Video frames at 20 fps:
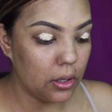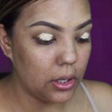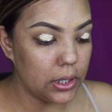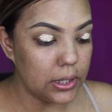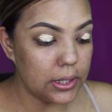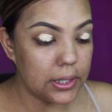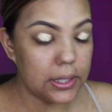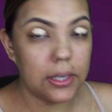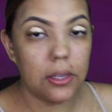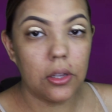
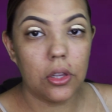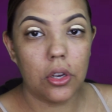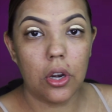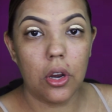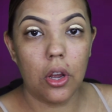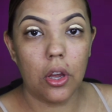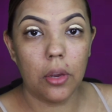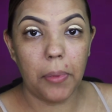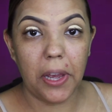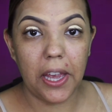
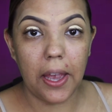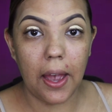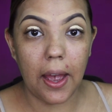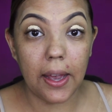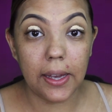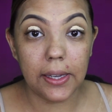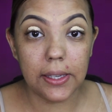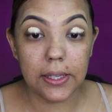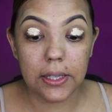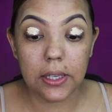concealer on my
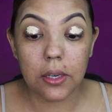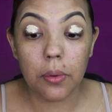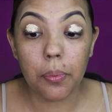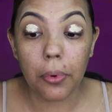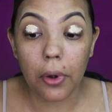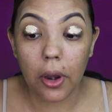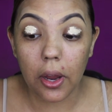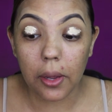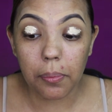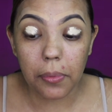eyes to
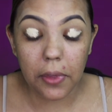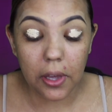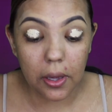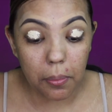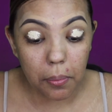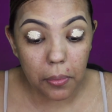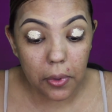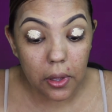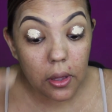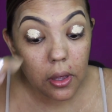prime
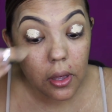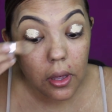them,